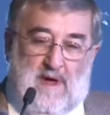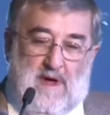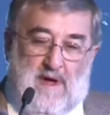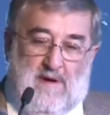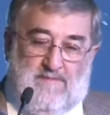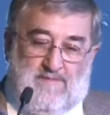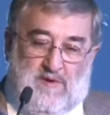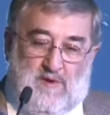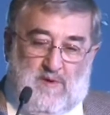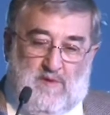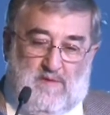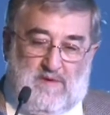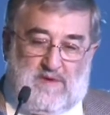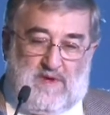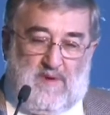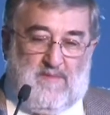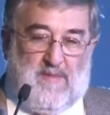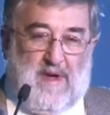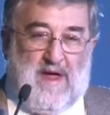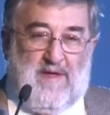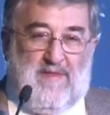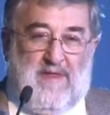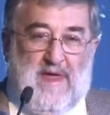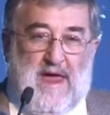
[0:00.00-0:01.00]
have talked
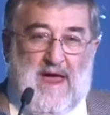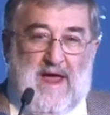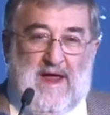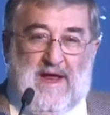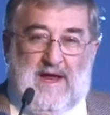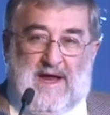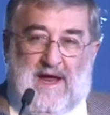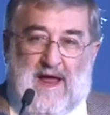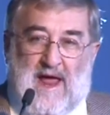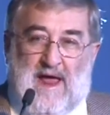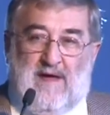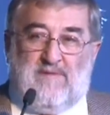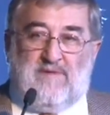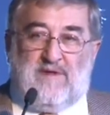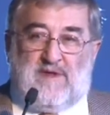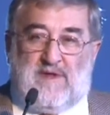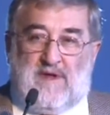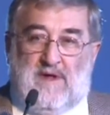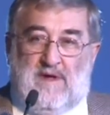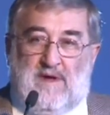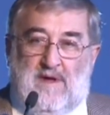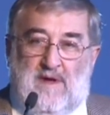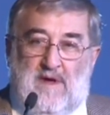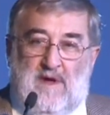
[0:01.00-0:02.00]
about, that
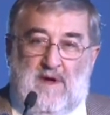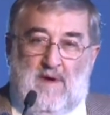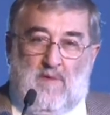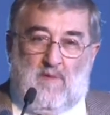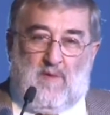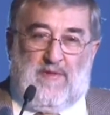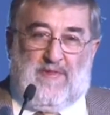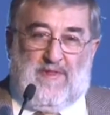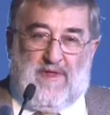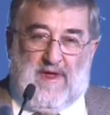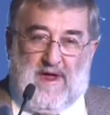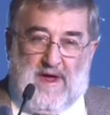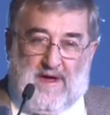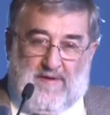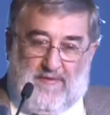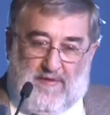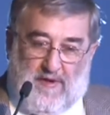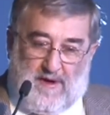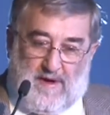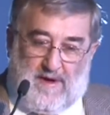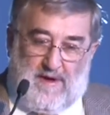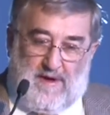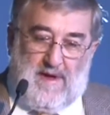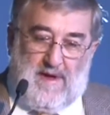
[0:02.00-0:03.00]
encounter with the
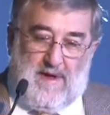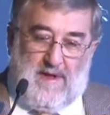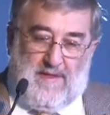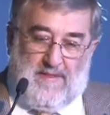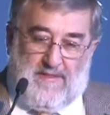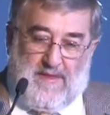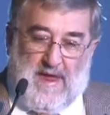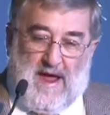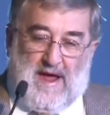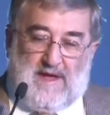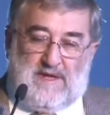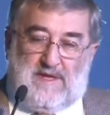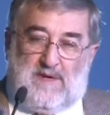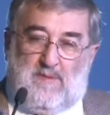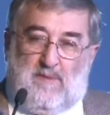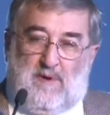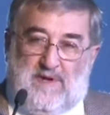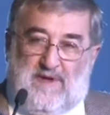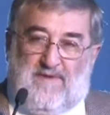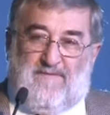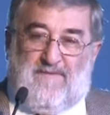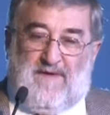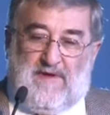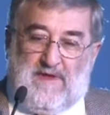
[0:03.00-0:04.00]
other, that's
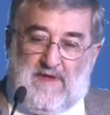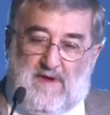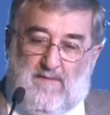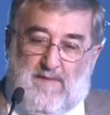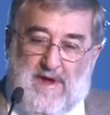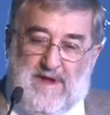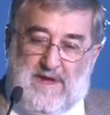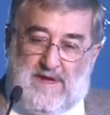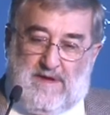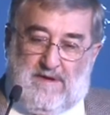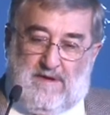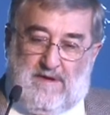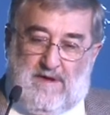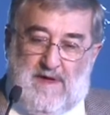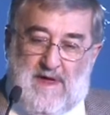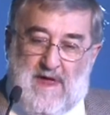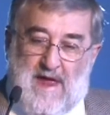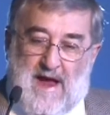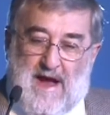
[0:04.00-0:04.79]
what's fundamental.